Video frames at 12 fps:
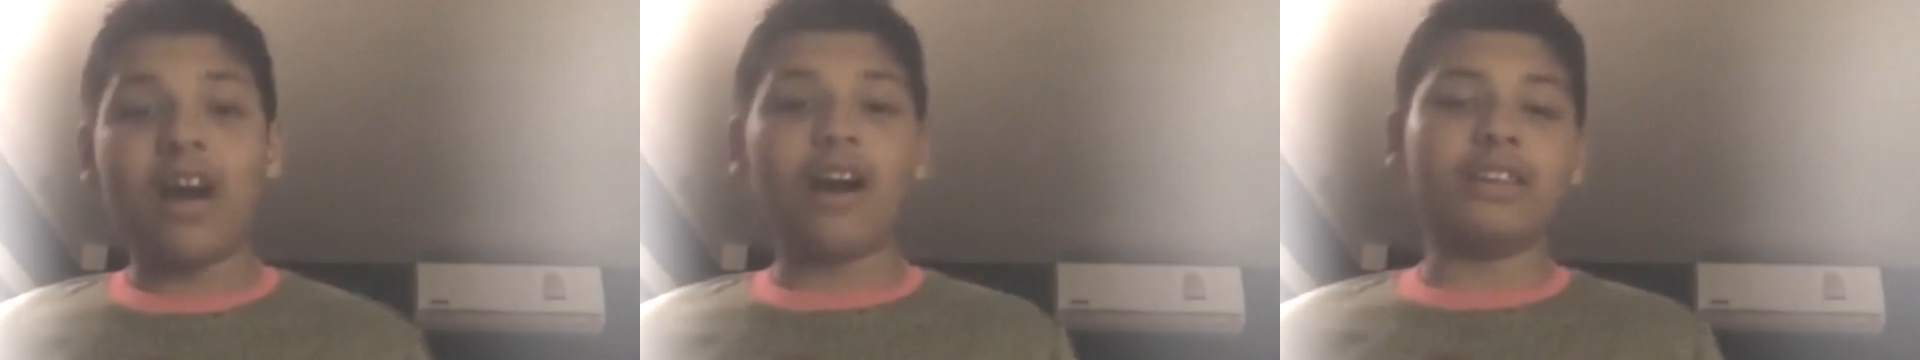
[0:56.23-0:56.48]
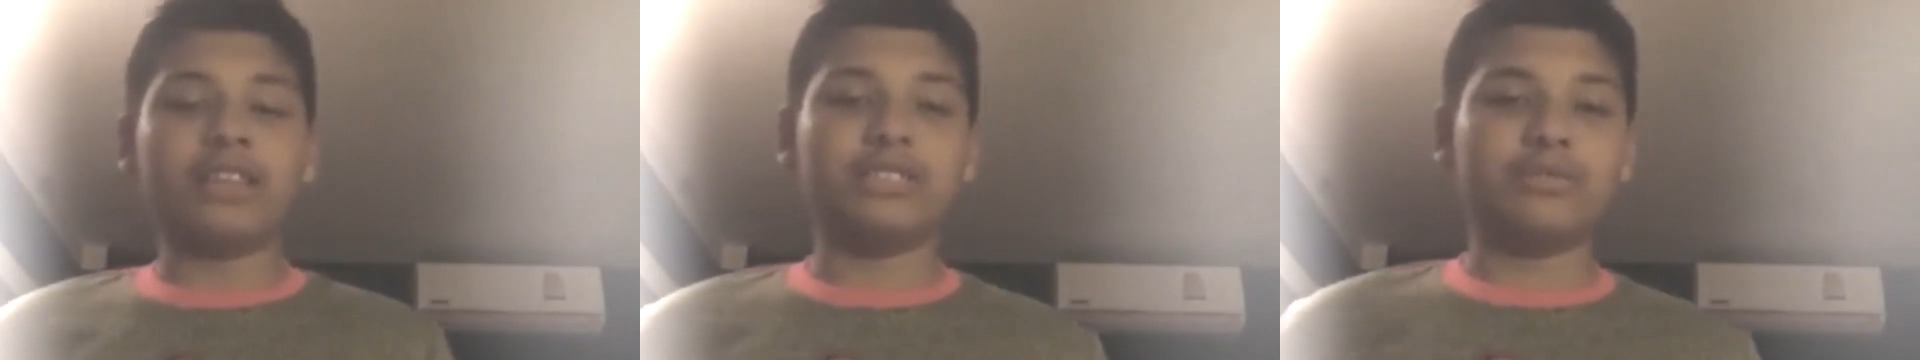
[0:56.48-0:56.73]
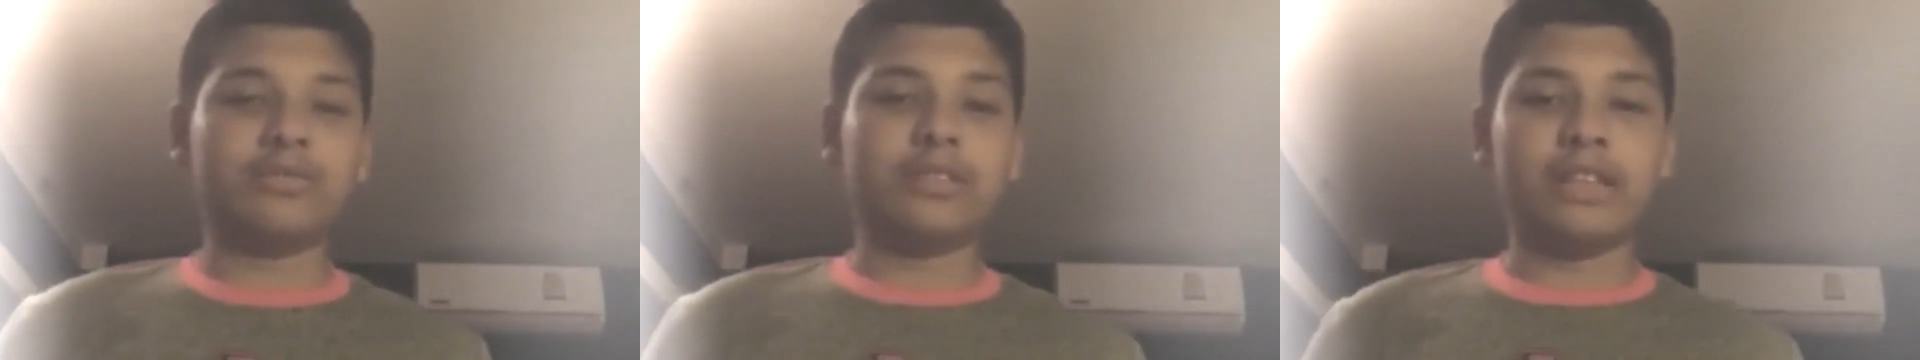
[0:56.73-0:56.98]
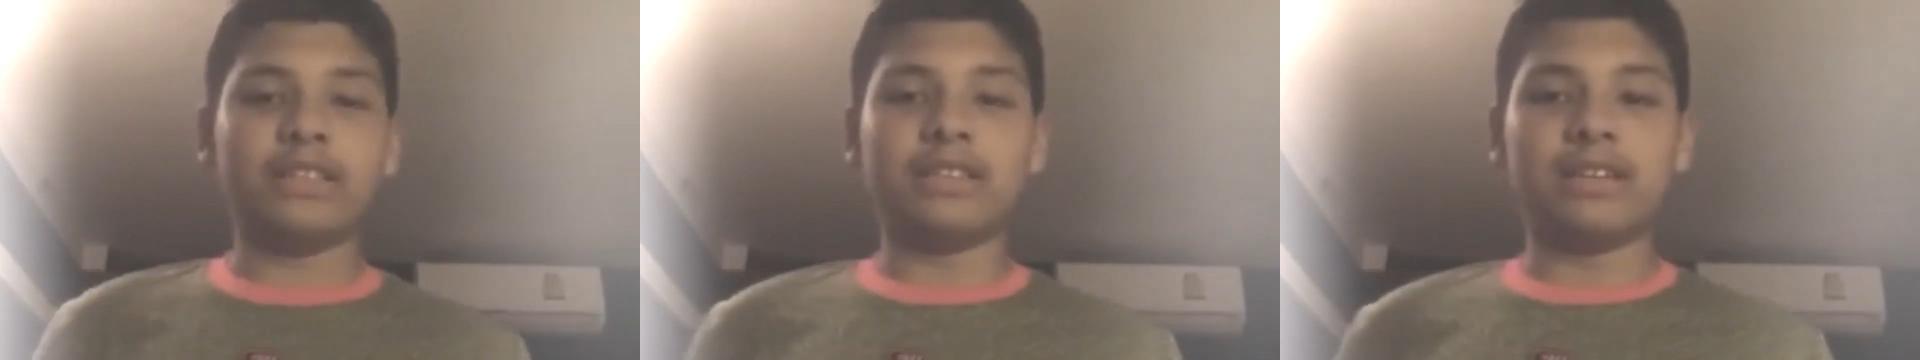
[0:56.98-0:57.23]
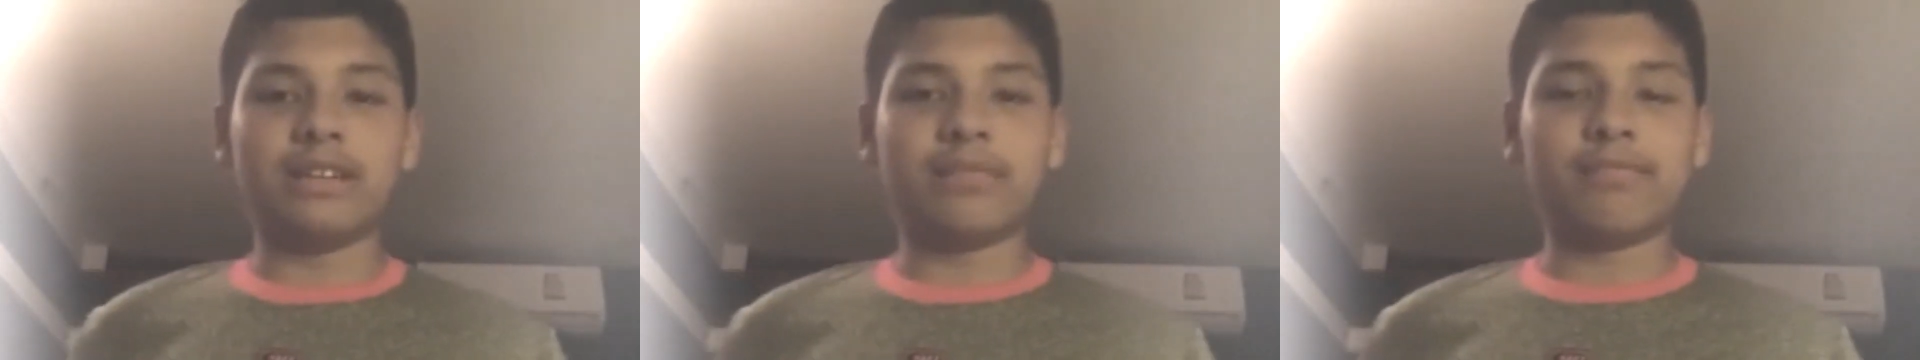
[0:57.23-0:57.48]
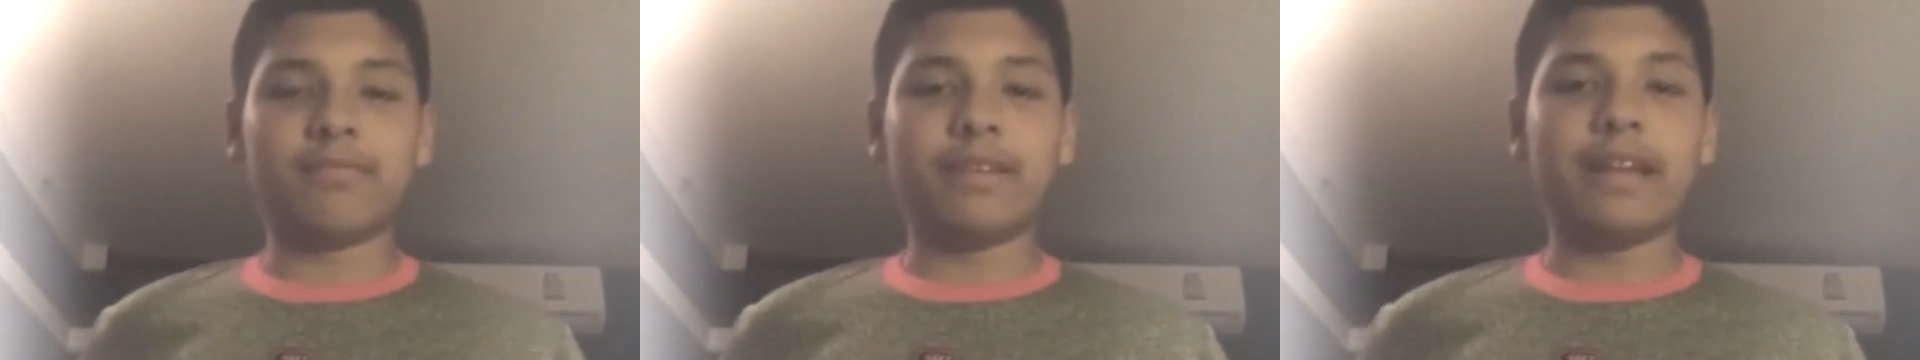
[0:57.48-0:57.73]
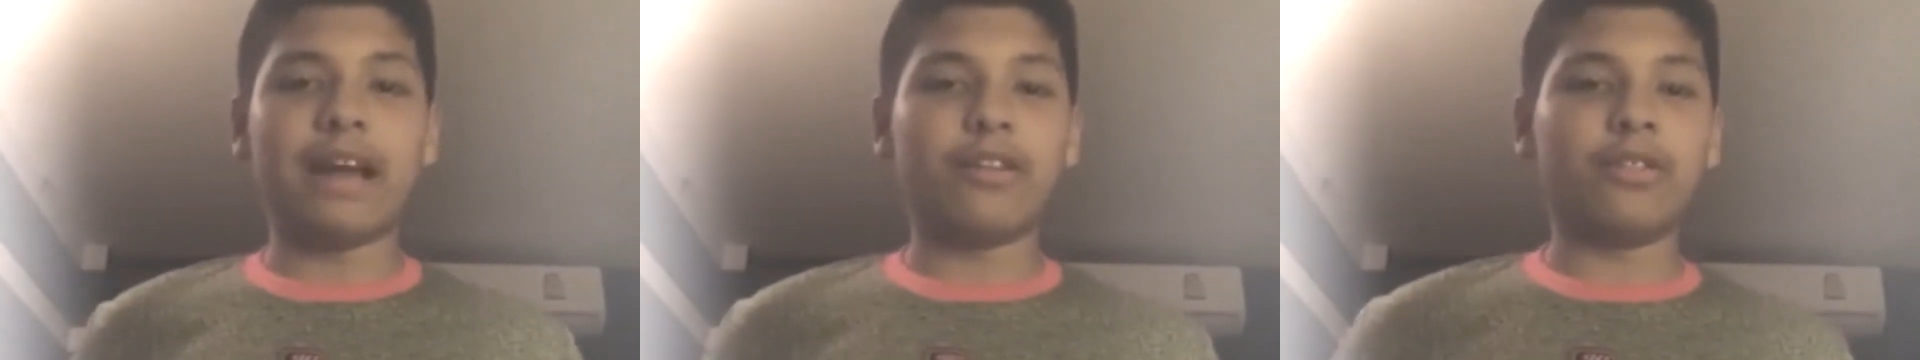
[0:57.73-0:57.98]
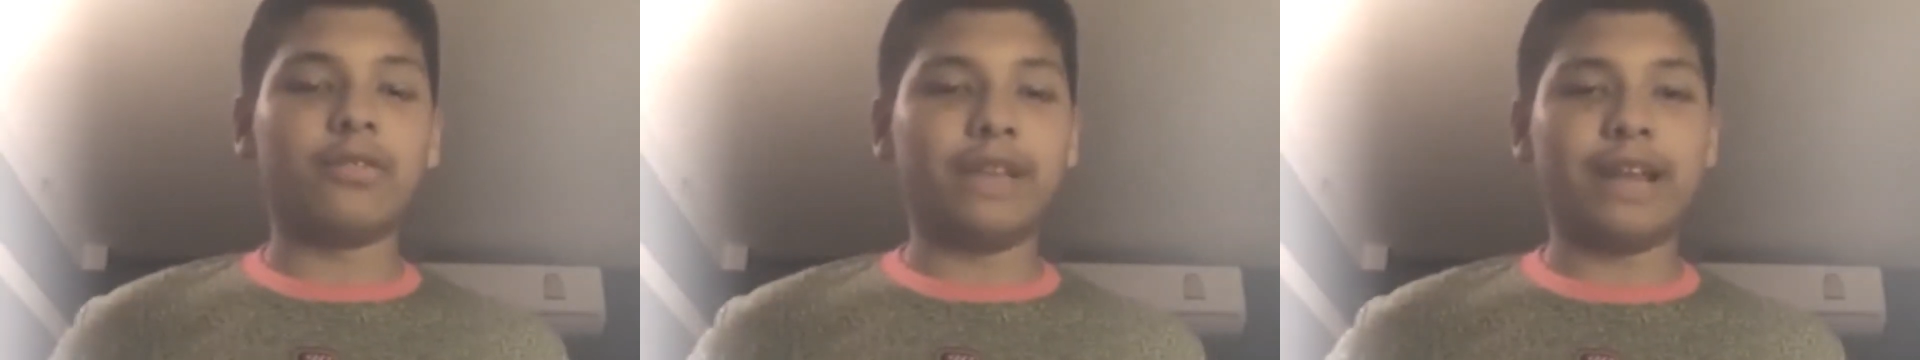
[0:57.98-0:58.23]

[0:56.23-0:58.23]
unless you need to get out of the